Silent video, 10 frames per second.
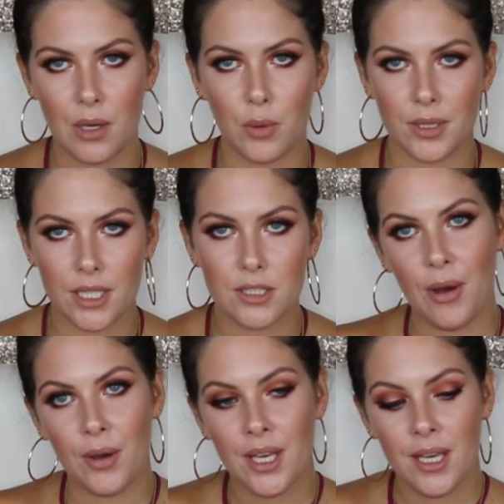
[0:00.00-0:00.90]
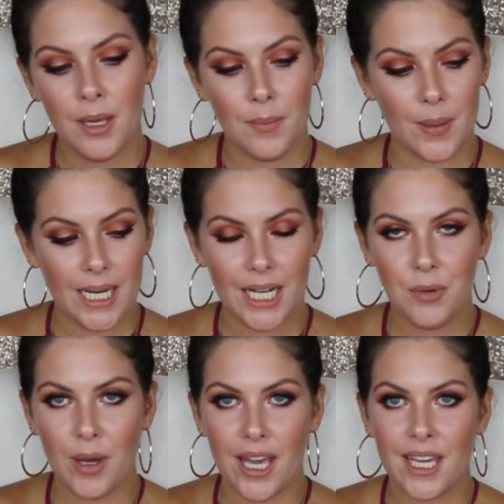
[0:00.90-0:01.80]
not worth it. So, but
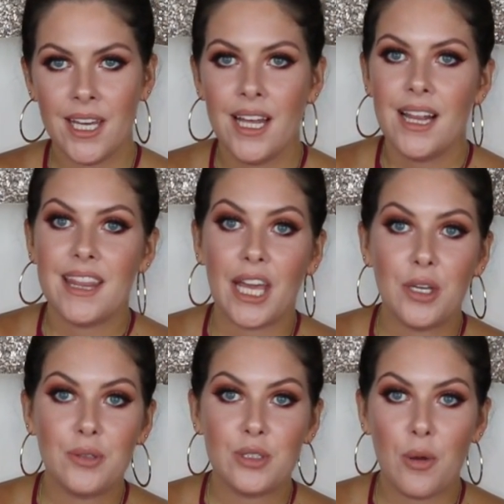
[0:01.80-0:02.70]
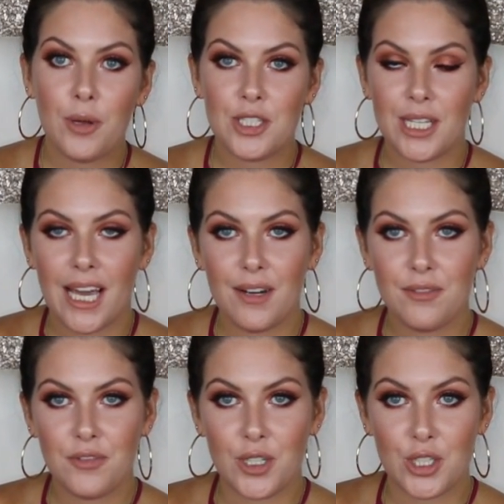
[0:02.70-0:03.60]
anyway, thank you so much
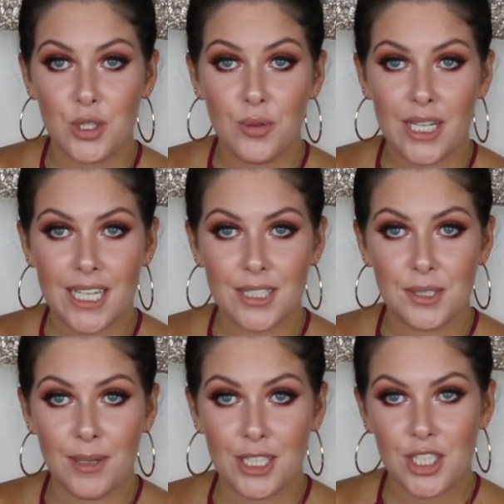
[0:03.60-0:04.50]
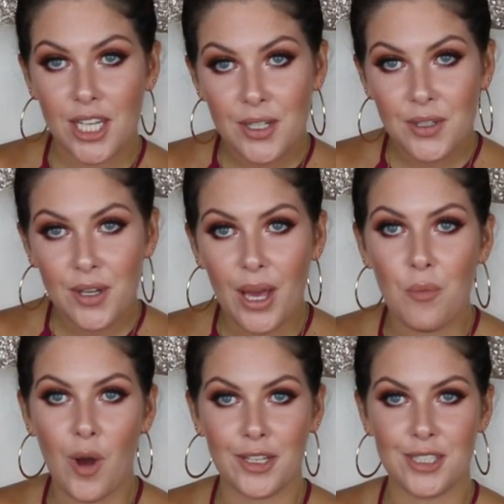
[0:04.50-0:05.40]
again for tuning into my channel
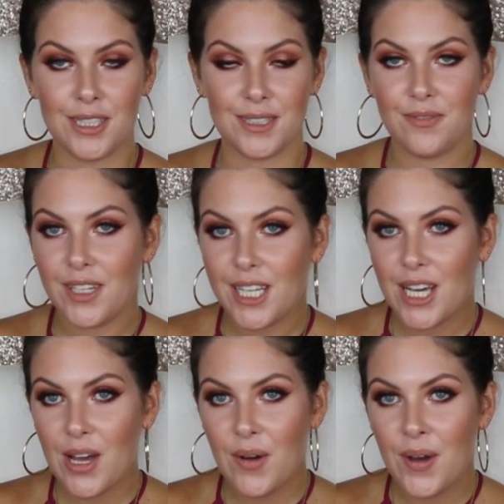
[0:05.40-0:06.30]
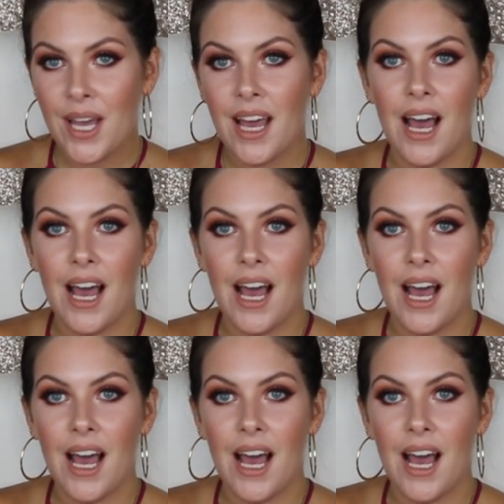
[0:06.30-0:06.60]
and watching this video.